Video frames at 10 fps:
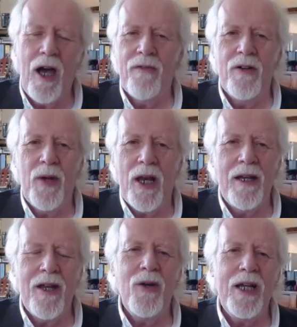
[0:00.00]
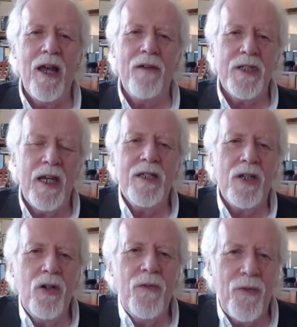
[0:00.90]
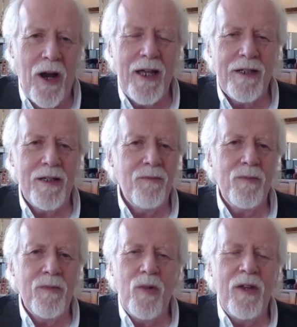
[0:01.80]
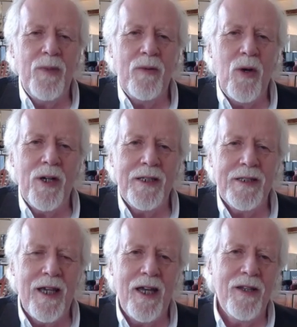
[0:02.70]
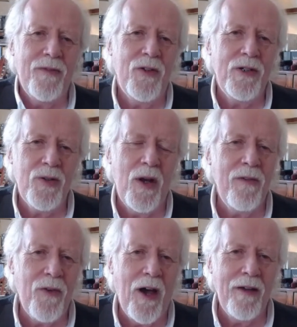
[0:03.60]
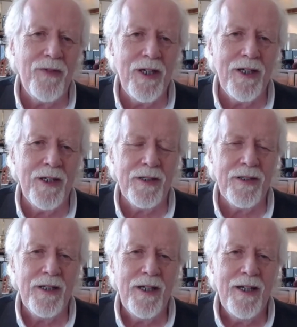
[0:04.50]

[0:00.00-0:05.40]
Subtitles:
cover, but I know he's a good friend, and we've been working together for 25 years.